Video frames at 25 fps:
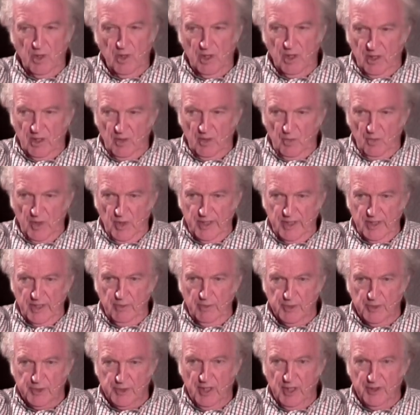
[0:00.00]
when you
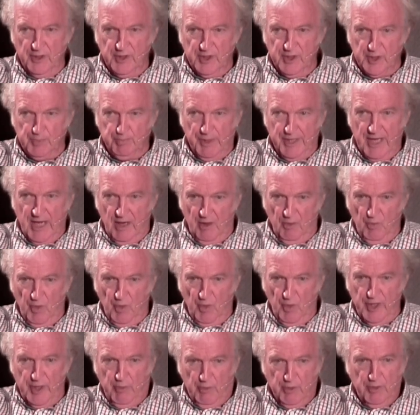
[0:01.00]
start to spread out
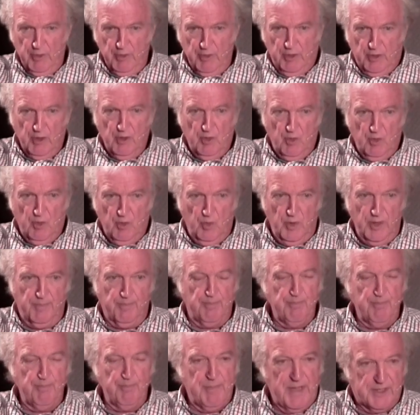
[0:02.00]
what you can do with
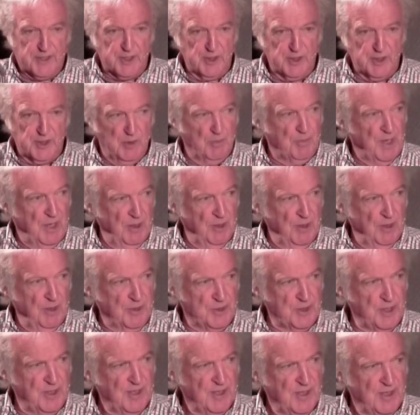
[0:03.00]
medicine and
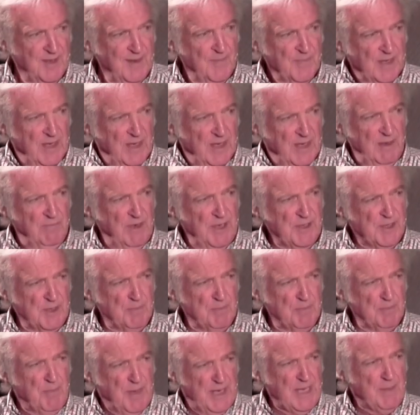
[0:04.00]
biology, it raises
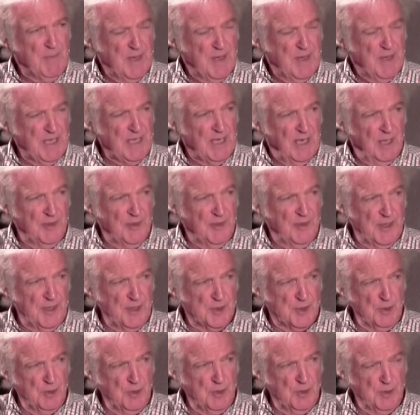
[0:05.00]
many, many other
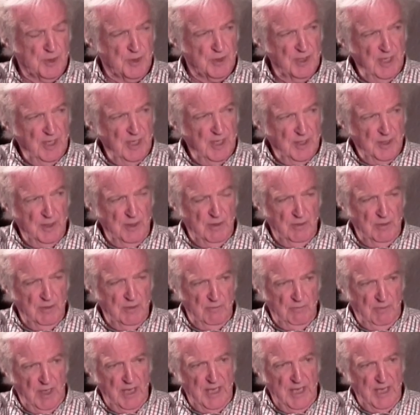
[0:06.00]
issues that
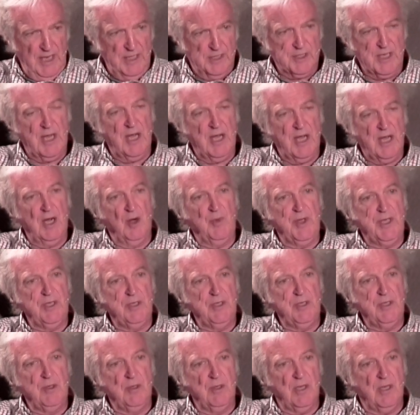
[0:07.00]
relate to how
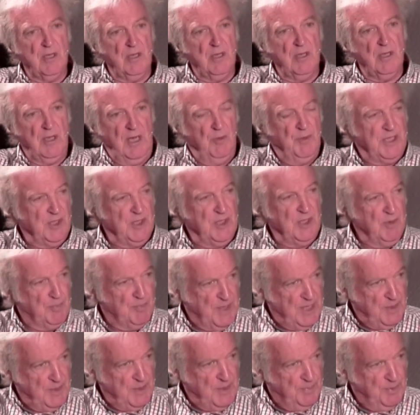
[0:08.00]
we deal with
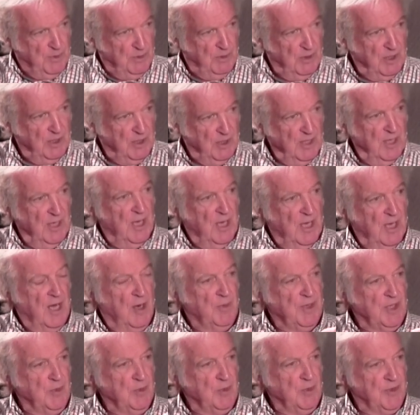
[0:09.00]
people, how
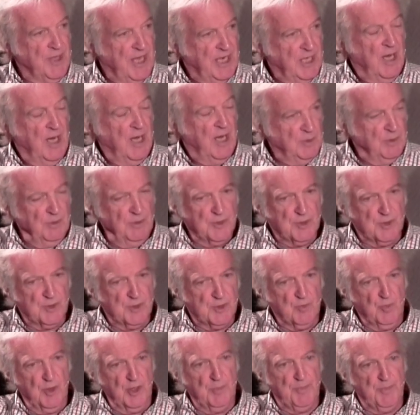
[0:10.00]
we deal with animals,
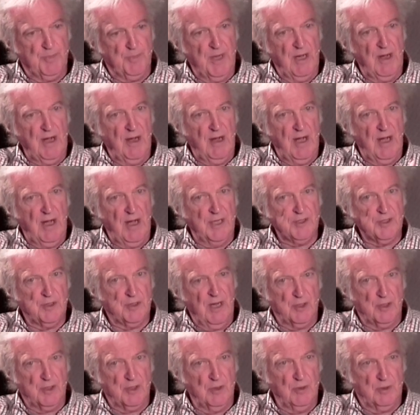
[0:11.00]
what about our
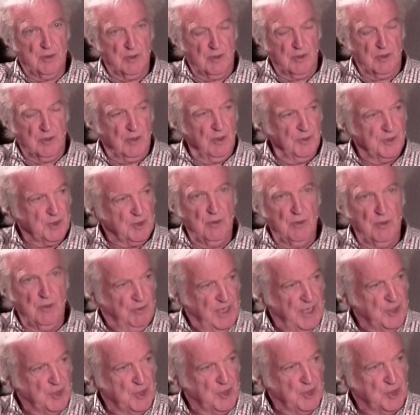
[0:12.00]
attitude to God's
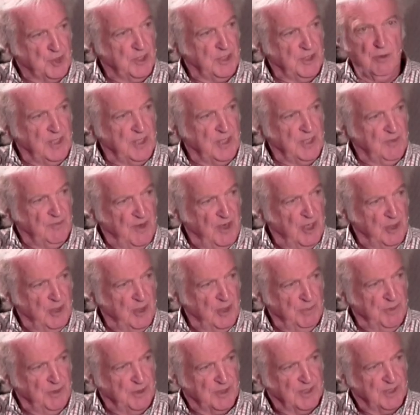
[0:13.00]
creation and the
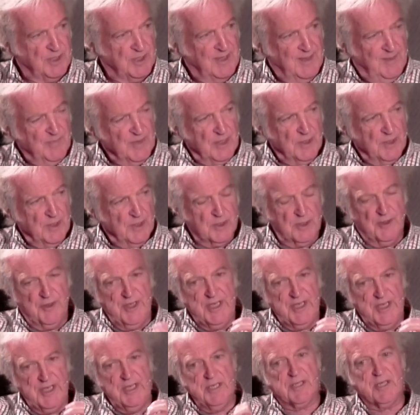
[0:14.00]
environment. So
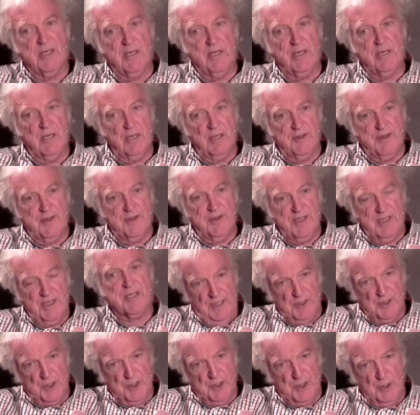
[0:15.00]
these are the
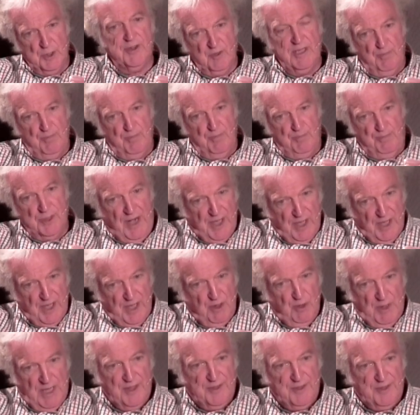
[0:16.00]
issues of
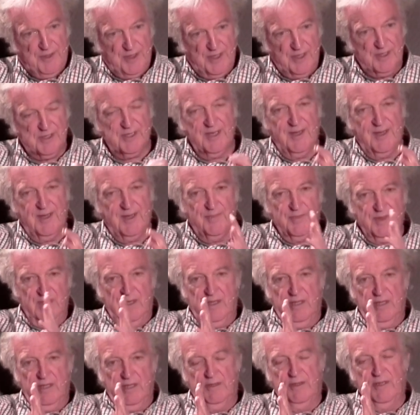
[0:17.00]
bioethics,
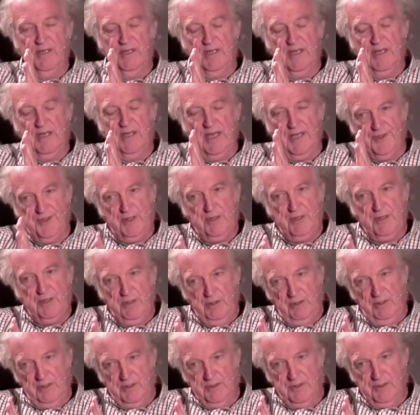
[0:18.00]
the
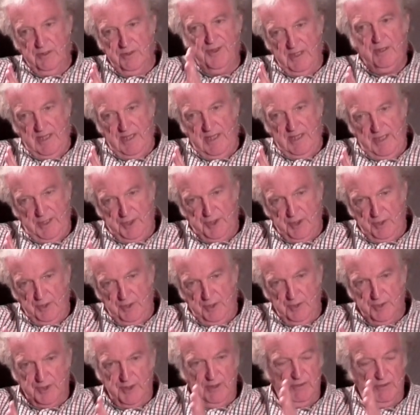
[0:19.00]
ethical
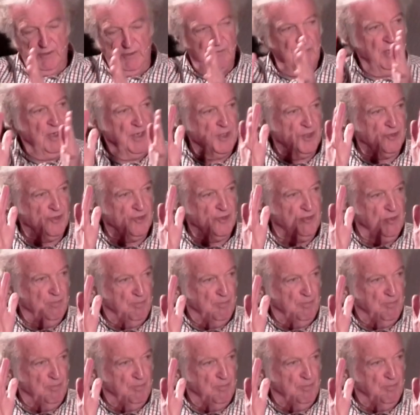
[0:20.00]
issues that arise from